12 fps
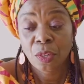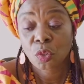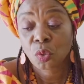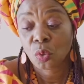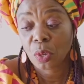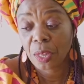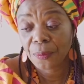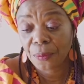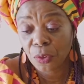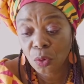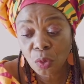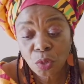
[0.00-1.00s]
So if
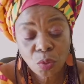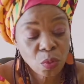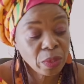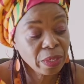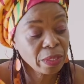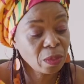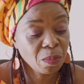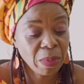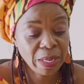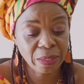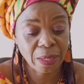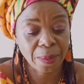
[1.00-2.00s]
you took this
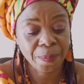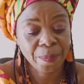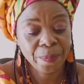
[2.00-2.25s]
measure,